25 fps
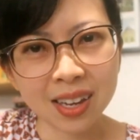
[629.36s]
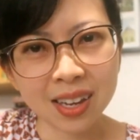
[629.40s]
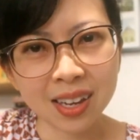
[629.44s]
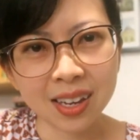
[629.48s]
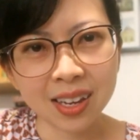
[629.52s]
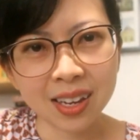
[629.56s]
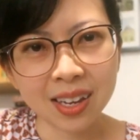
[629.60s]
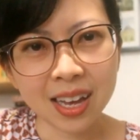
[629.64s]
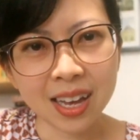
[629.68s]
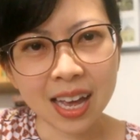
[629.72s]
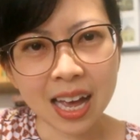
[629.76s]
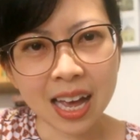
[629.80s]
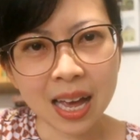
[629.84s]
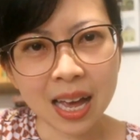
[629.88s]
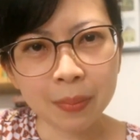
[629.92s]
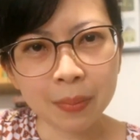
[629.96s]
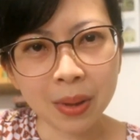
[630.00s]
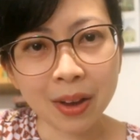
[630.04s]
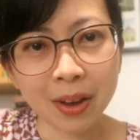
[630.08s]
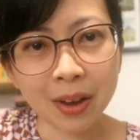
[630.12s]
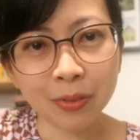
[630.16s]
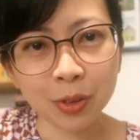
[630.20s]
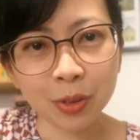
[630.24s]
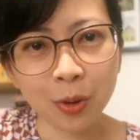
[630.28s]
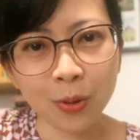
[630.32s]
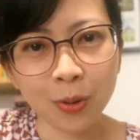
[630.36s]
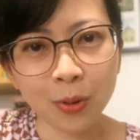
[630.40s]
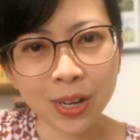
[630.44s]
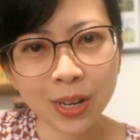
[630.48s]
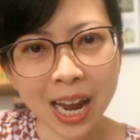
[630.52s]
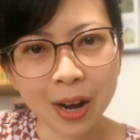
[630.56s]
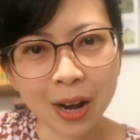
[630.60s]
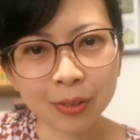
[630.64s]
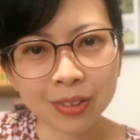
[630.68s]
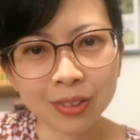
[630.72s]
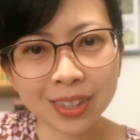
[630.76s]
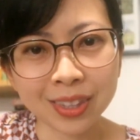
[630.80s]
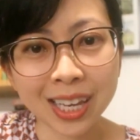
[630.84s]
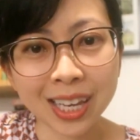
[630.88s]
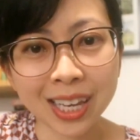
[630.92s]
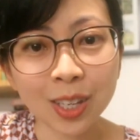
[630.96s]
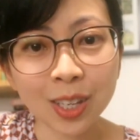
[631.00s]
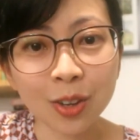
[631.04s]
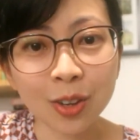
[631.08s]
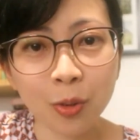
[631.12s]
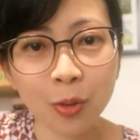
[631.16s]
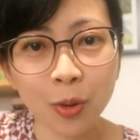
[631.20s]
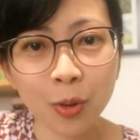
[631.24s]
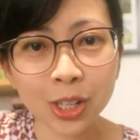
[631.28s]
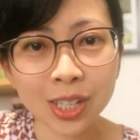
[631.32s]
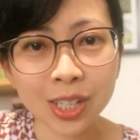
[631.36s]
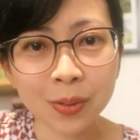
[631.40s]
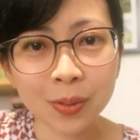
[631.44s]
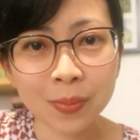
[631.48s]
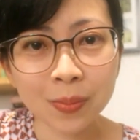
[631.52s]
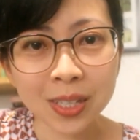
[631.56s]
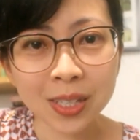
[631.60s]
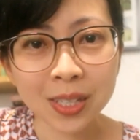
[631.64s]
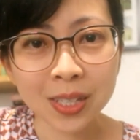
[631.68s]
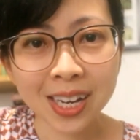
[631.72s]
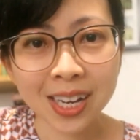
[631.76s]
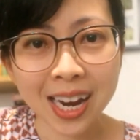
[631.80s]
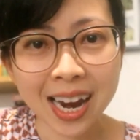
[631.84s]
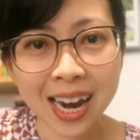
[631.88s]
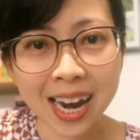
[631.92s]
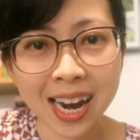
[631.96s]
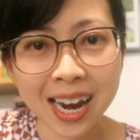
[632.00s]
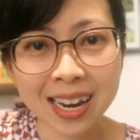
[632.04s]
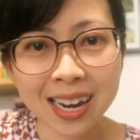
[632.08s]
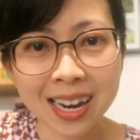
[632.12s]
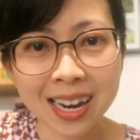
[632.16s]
I have to go now. Thank you for watching me today.